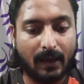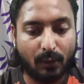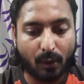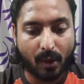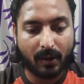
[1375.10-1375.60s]

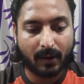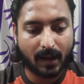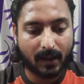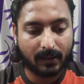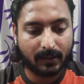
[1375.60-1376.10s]
In long
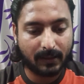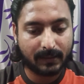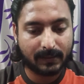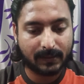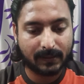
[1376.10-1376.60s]
run,
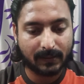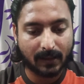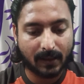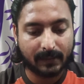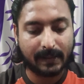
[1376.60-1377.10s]
this
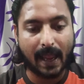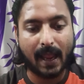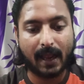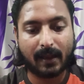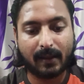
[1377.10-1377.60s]

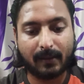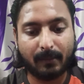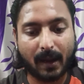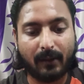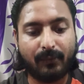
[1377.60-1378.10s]
sack
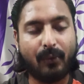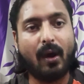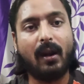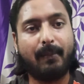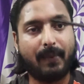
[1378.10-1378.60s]
might
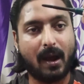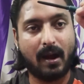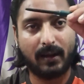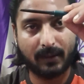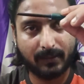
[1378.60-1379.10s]
fall
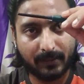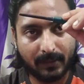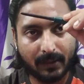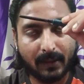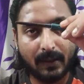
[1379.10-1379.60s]
apart,
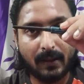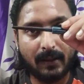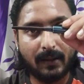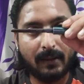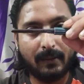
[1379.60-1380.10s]

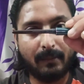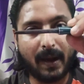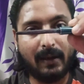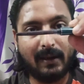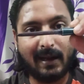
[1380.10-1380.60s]

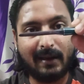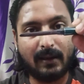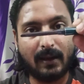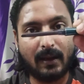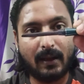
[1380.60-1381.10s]
might
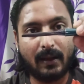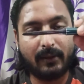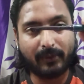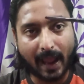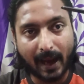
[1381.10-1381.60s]
get
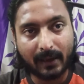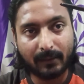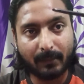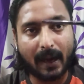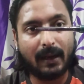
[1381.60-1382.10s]

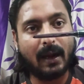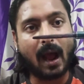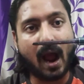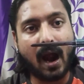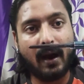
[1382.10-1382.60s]
cracked, might get
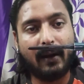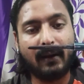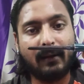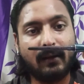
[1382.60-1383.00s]
hard,